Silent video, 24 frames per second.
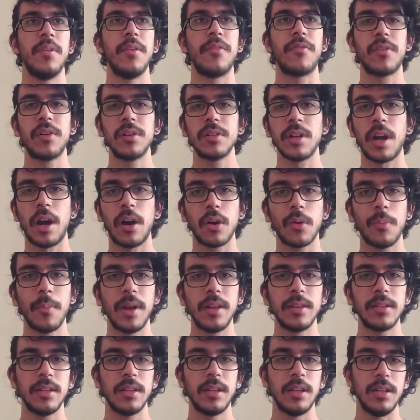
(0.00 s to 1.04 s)
The first
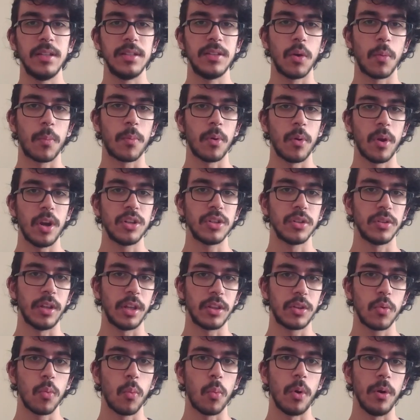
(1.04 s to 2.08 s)
argument is the operation
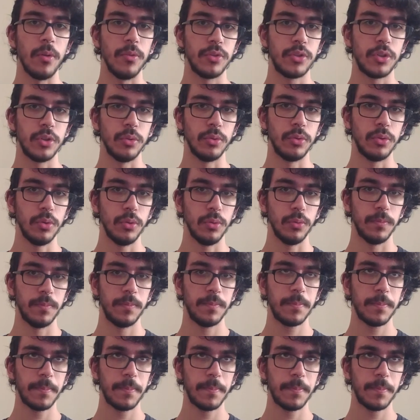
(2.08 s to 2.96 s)
that you want to do.